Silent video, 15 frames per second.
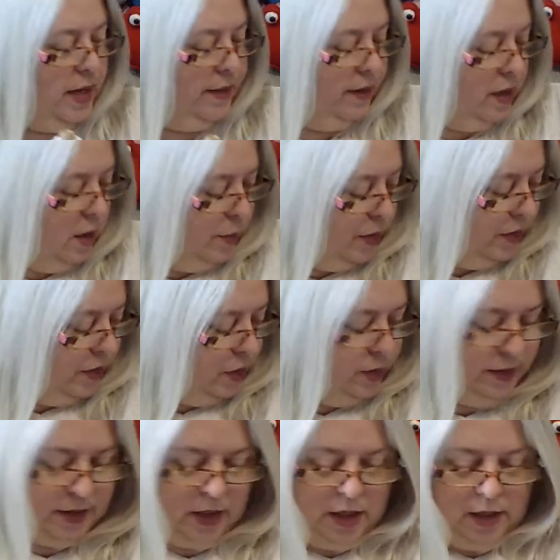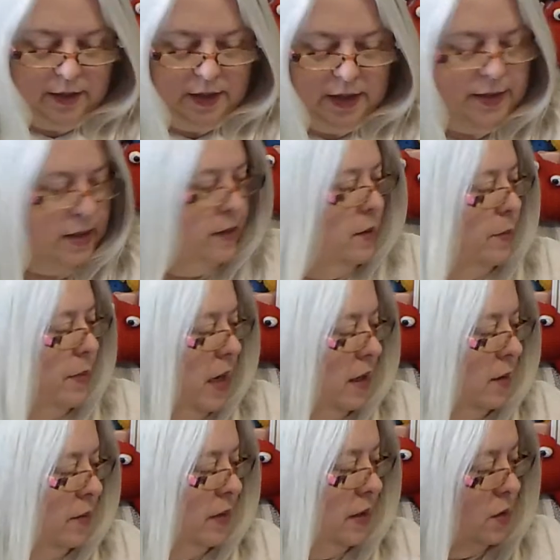I think I'll put this in the
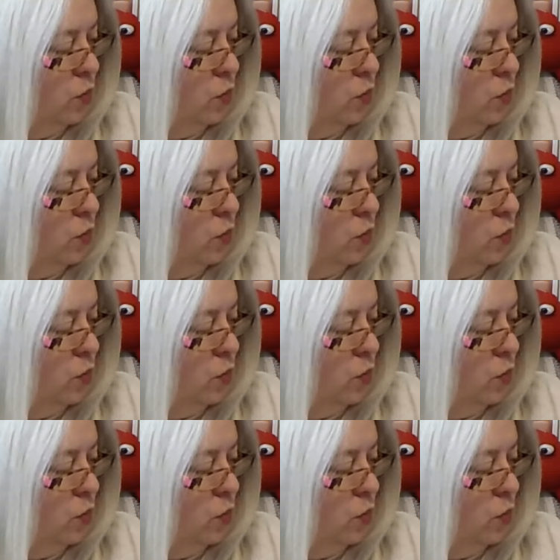bottom